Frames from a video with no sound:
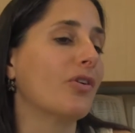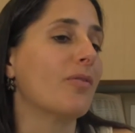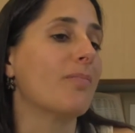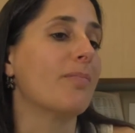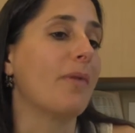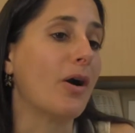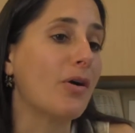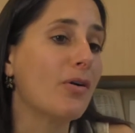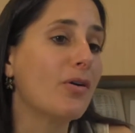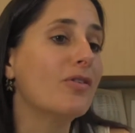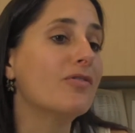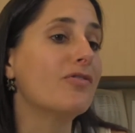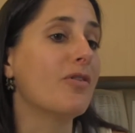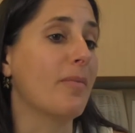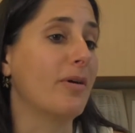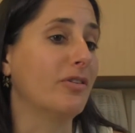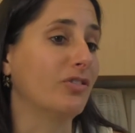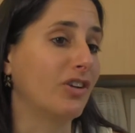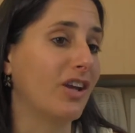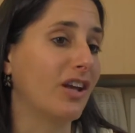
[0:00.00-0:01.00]
of borrowed
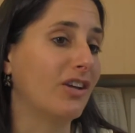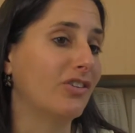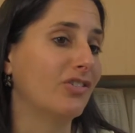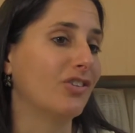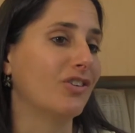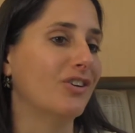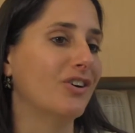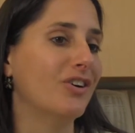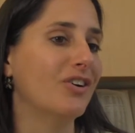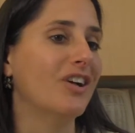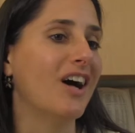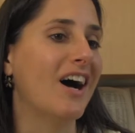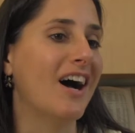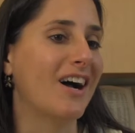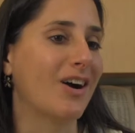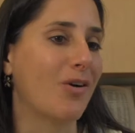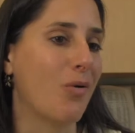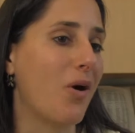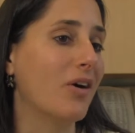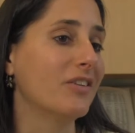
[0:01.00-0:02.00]
from educational
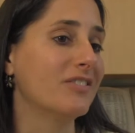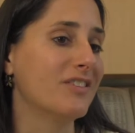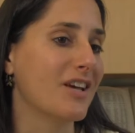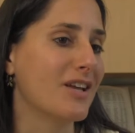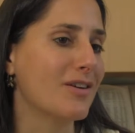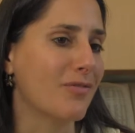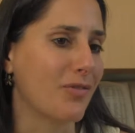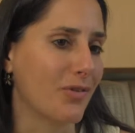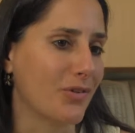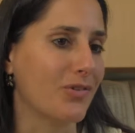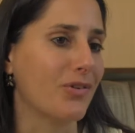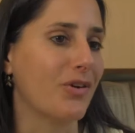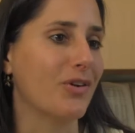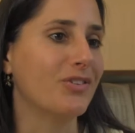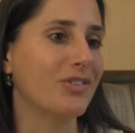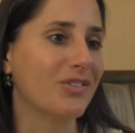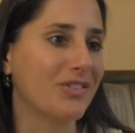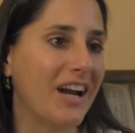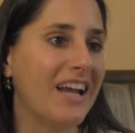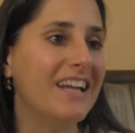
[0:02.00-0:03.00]
qualitative
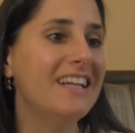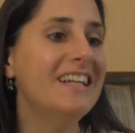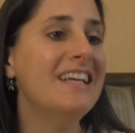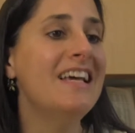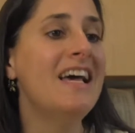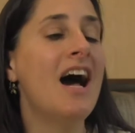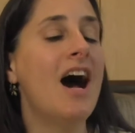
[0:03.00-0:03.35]
research, right?